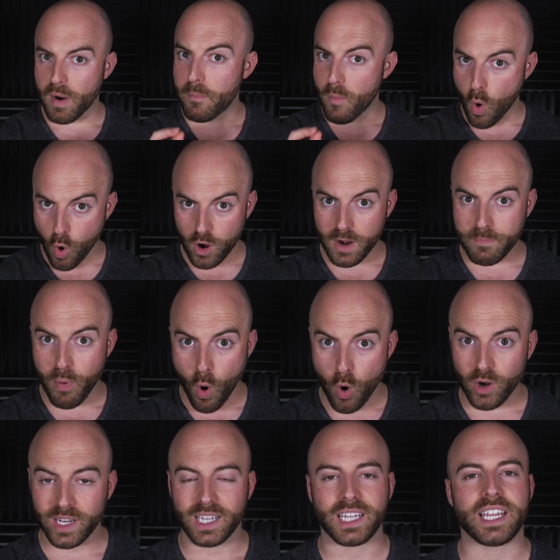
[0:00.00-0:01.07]
But more
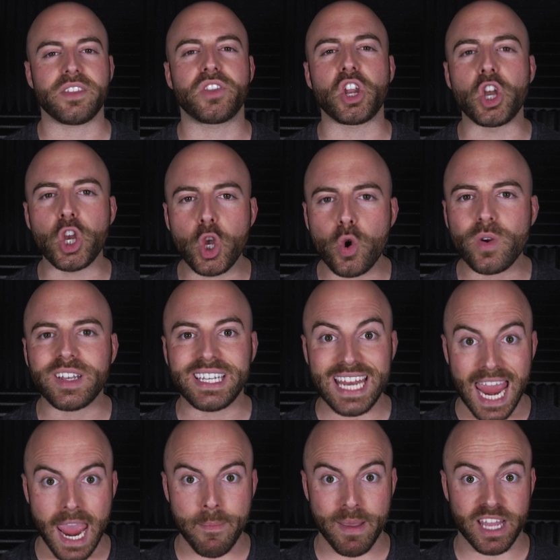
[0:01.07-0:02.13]
importantly, the nuke
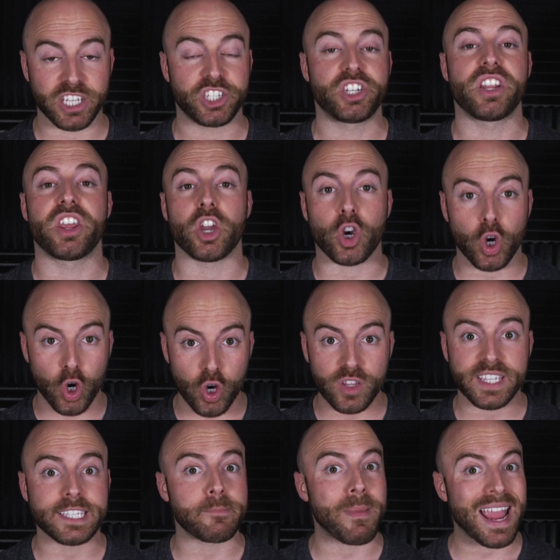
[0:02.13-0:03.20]
damaged the
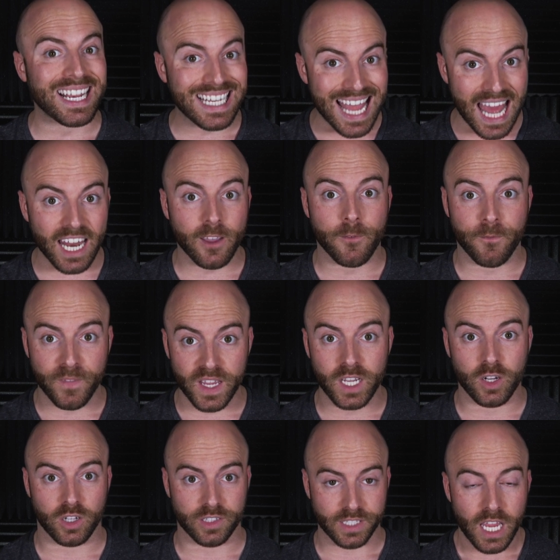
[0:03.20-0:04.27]
Earth's magnetic
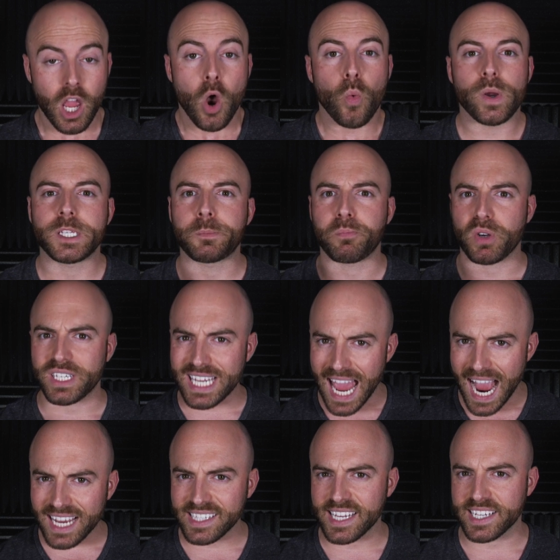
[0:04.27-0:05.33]
field, which
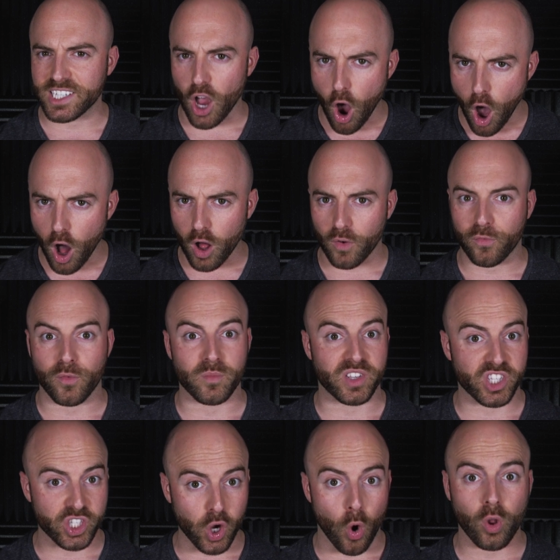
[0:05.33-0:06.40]
protects us all from
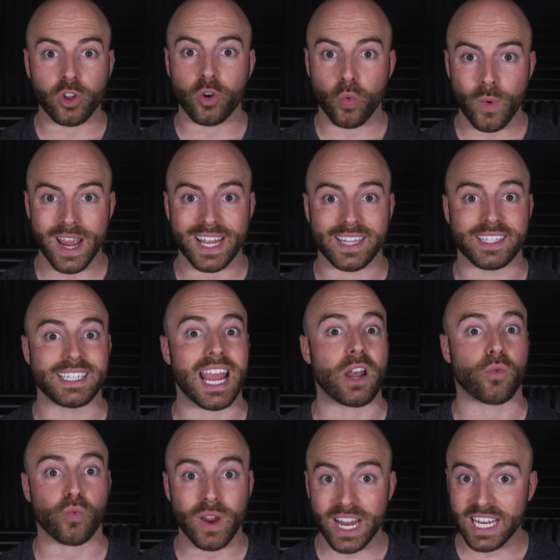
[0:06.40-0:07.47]
solar winds
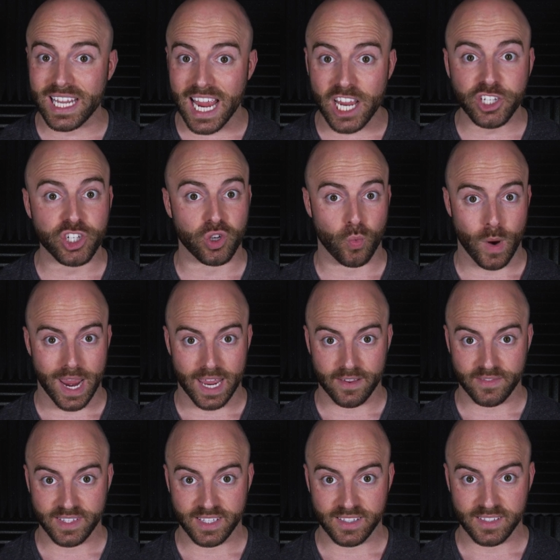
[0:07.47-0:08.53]
and radiation
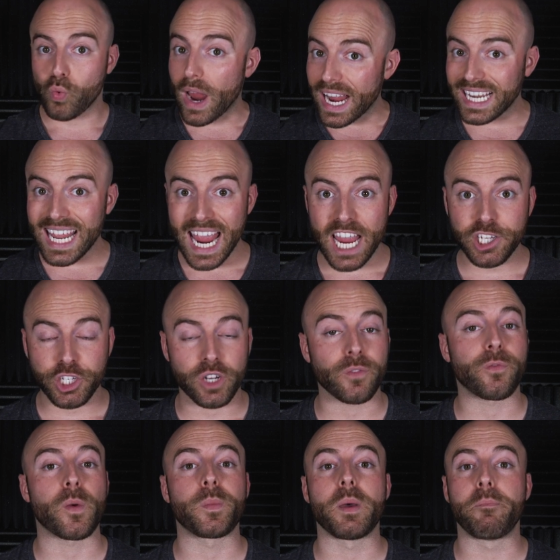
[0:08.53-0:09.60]
waves. Radiation
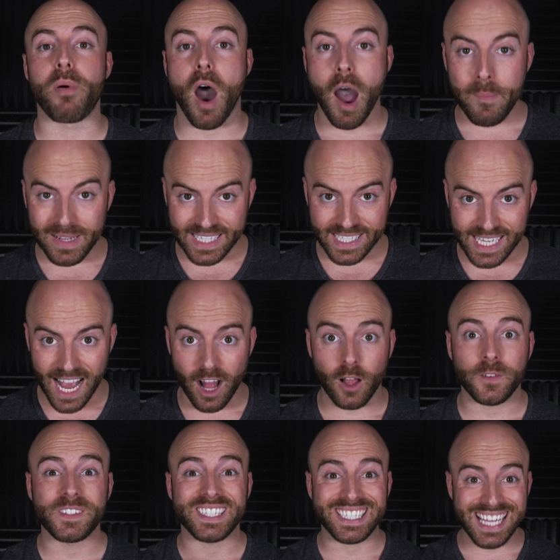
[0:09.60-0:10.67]
from the bomb
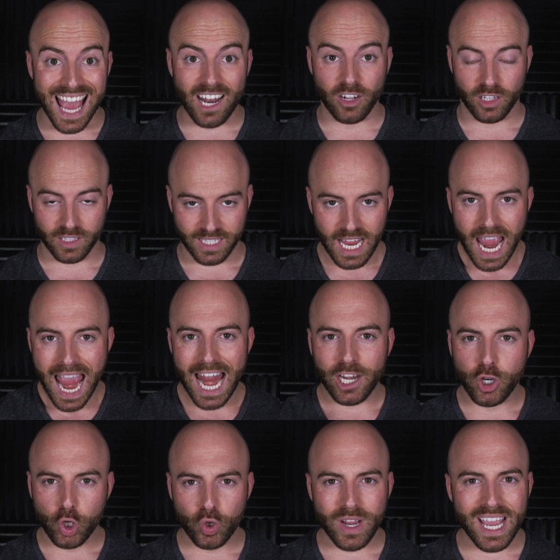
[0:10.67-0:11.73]
itself settled and
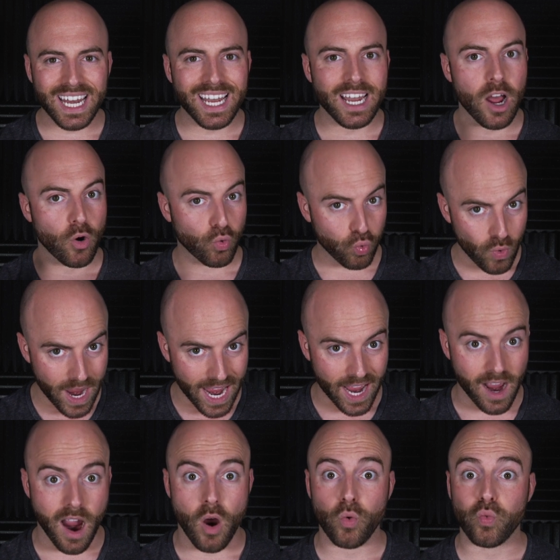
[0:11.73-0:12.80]
created a
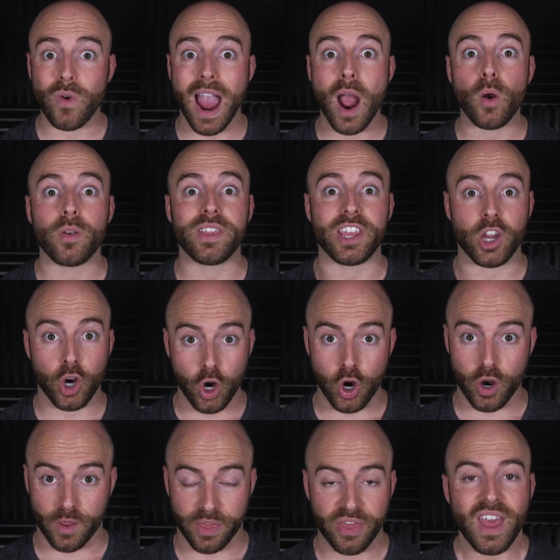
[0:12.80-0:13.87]
ring around the
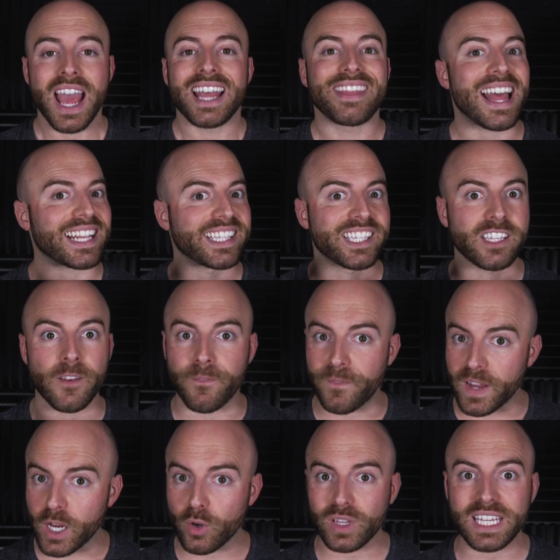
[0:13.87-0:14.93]
Earth that
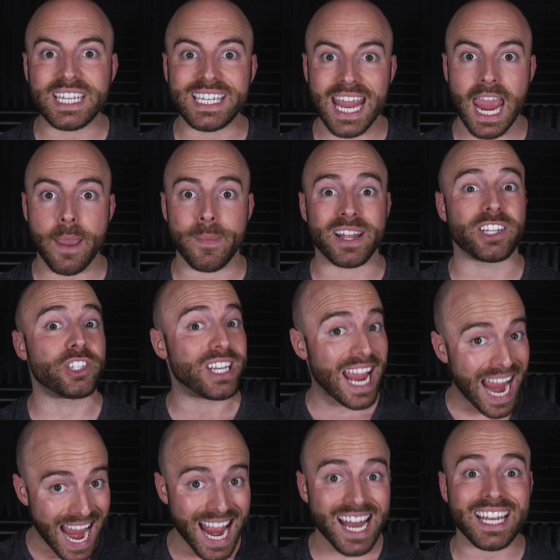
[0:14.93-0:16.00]
severely damaged
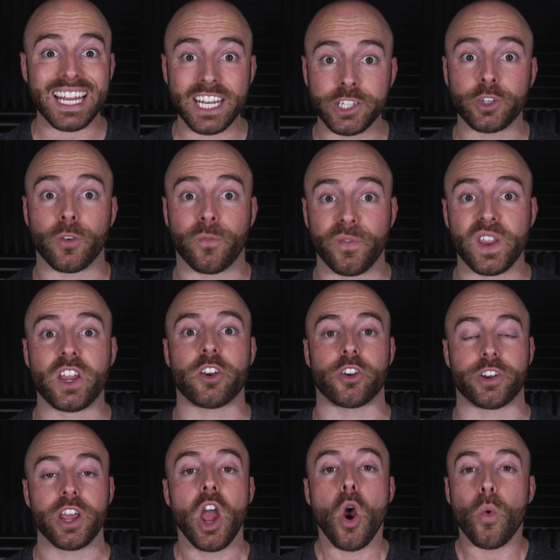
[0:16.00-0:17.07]
and
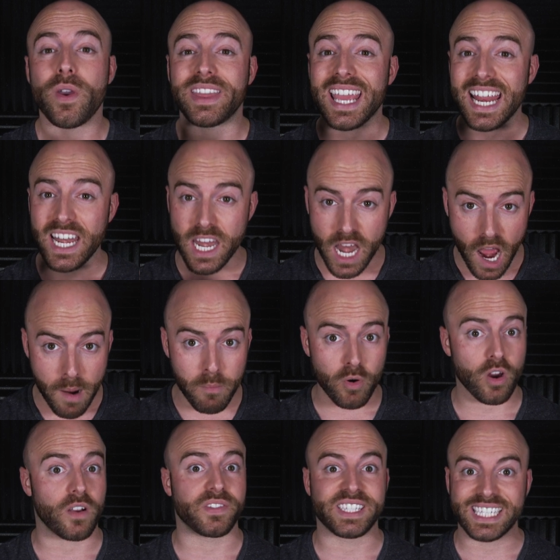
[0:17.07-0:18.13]
interfered with a
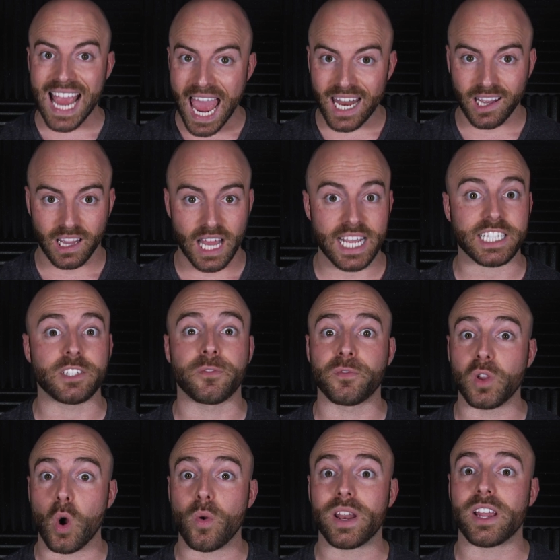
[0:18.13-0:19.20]
number of satellites
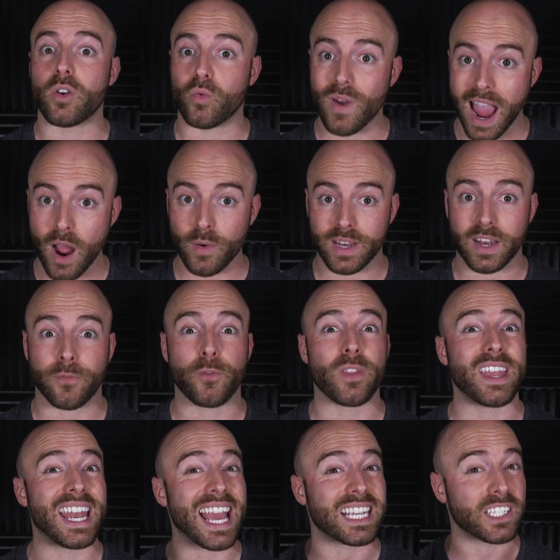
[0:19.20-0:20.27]
floating around it for
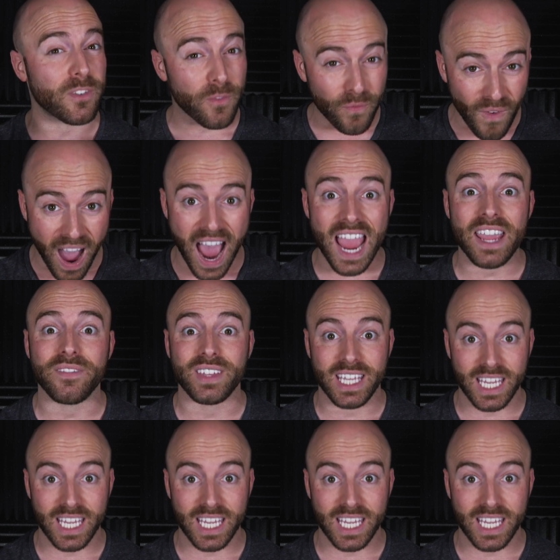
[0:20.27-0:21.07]
the next 5